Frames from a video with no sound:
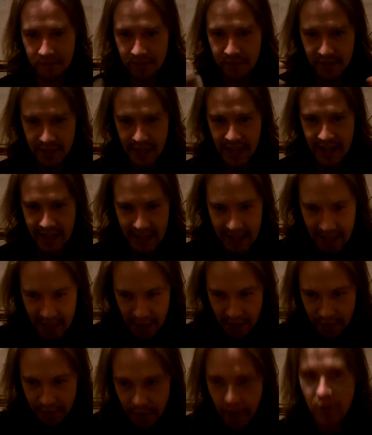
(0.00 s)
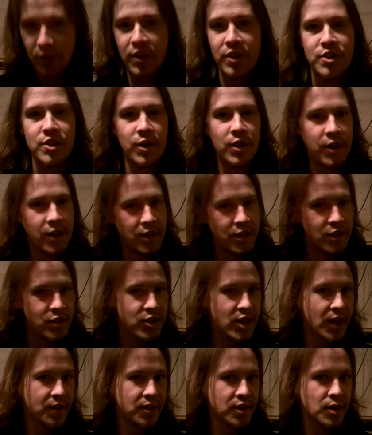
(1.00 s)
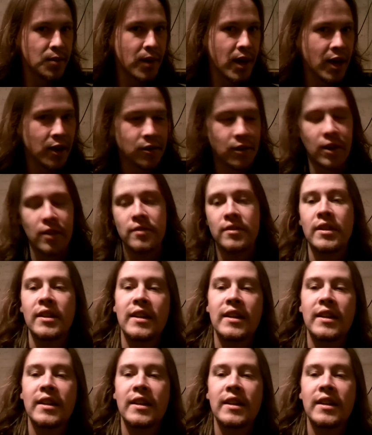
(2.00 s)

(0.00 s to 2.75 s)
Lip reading: take it in and focus, or you could just have it in the background.